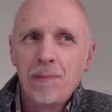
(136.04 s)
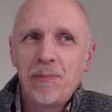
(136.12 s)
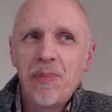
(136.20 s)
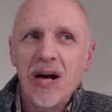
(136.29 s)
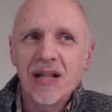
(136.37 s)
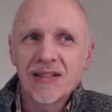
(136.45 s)

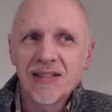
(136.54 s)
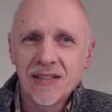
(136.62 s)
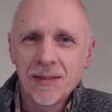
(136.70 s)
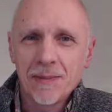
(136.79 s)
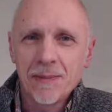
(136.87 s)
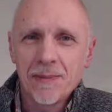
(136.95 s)

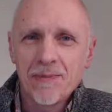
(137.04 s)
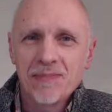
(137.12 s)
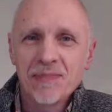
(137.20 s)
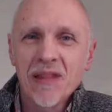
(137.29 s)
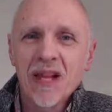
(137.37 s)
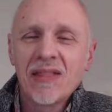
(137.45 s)
But
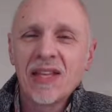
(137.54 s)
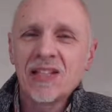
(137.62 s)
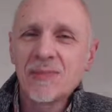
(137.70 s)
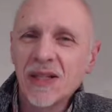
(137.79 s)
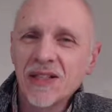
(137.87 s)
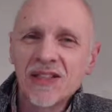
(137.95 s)
they
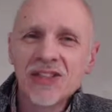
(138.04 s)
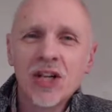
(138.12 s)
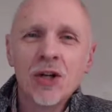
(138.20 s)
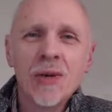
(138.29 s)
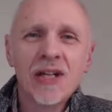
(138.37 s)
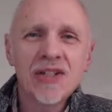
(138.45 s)
spend
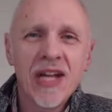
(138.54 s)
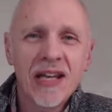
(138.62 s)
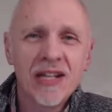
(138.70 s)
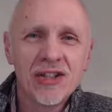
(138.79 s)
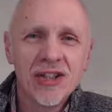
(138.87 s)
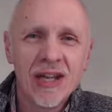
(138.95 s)
so much
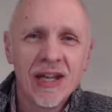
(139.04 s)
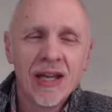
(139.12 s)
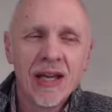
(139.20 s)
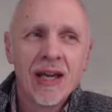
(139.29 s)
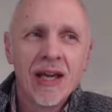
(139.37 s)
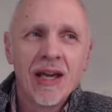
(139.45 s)
energy
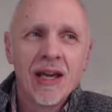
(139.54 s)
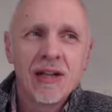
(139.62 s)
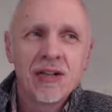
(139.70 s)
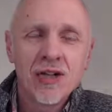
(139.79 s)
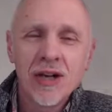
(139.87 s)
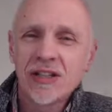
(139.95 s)

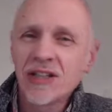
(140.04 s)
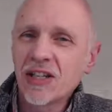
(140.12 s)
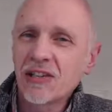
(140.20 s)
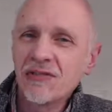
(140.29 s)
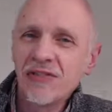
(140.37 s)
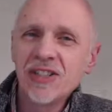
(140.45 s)
trying to
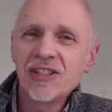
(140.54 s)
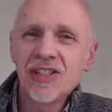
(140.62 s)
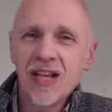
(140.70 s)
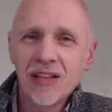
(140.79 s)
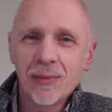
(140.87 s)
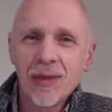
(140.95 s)
convince
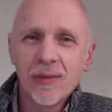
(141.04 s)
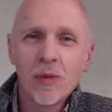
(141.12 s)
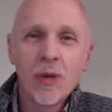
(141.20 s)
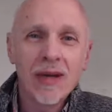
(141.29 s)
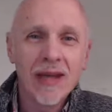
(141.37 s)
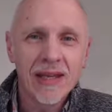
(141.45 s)
other
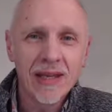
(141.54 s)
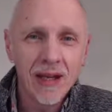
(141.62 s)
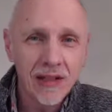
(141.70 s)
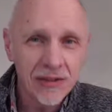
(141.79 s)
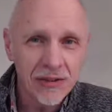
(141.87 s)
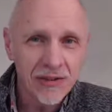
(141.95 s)
people why they
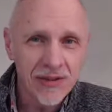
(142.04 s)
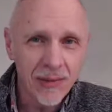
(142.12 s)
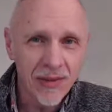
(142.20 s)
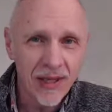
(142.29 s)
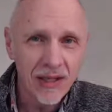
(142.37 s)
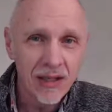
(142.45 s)
can't do
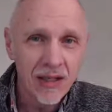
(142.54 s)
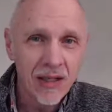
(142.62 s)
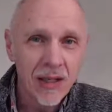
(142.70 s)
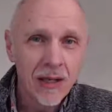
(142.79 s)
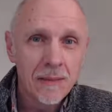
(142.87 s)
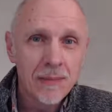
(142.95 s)
something.
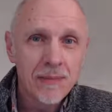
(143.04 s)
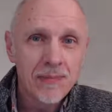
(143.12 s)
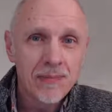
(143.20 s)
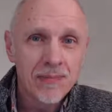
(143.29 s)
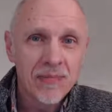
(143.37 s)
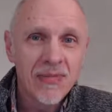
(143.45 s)

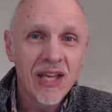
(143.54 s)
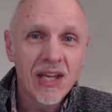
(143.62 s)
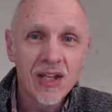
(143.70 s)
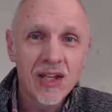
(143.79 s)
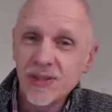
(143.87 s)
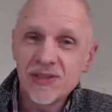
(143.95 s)
They
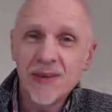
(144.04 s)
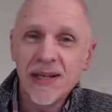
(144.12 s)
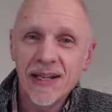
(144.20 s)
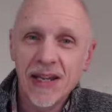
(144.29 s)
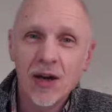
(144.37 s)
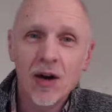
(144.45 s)
could be
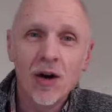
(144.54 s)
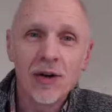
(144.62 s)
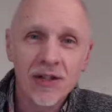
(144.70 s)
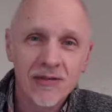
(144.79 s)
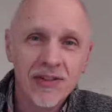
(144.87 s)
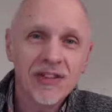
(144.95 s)
spending it
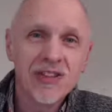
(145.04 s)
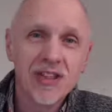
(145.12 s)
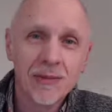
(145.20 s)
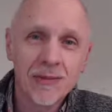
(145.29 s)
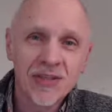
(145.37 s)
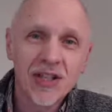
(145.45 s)
on
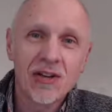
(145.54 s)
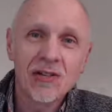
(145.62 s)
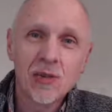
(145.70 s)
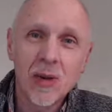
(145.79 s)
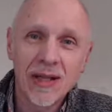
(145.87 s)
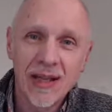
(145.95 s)
convincing
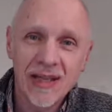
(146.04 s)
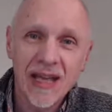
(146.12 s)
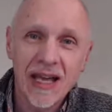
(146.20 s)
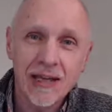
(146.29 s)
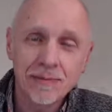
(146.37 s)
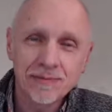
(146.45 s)
themselves why they
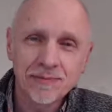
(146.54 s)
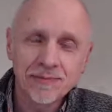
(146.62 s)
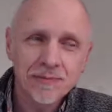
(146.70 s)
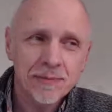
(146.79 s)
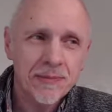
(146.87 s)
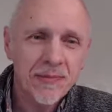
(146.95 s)
can.
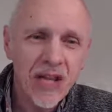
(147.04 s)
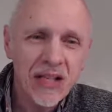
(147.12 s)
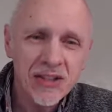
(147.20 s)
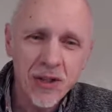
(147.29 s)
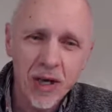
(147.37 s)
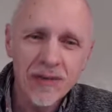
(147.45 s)

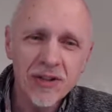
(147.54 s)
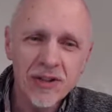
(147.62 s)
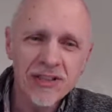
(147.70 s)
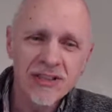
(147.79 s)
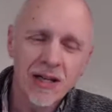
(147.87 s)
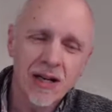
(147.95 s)
So I've got
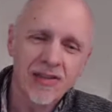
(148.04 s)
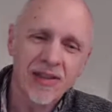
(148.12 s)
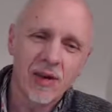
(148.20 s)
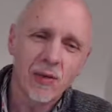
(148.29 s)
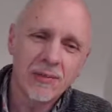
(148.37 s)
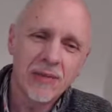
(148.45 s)
this little
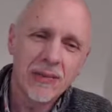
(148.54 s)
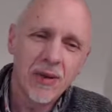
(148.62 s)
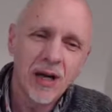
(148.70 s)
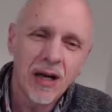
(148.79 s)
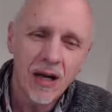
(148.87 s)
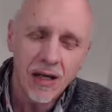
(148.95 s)
thing when people
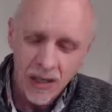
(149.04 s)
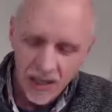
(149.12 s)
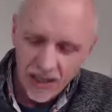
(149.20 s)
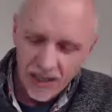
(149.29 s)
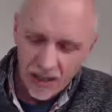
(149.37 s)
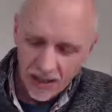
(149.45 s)

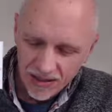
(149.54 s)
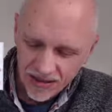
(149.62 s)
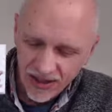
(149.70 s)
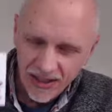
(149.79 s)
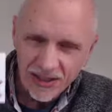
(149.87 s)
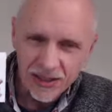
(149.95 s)
are
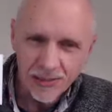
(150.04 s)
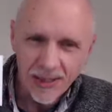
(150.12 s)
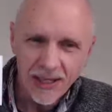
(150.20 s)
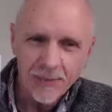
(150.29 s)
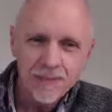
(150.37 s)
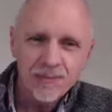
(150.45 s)
saying to me,